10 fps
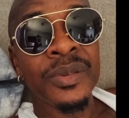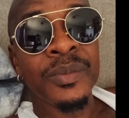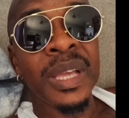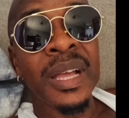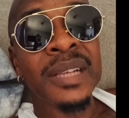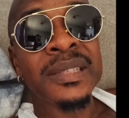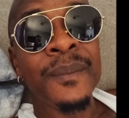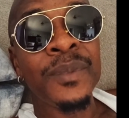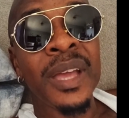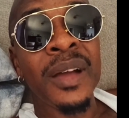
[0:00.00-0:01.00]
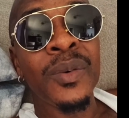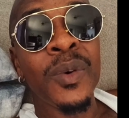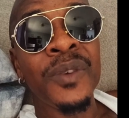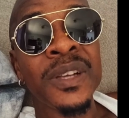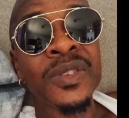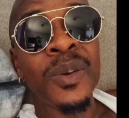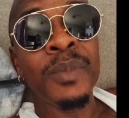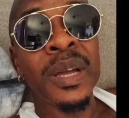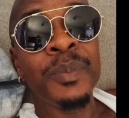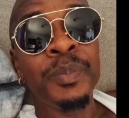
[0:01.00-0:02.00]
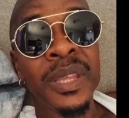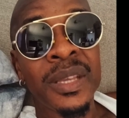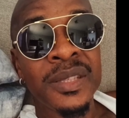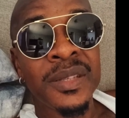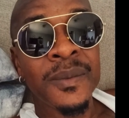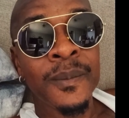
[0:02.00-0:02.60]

because them can go over somebody page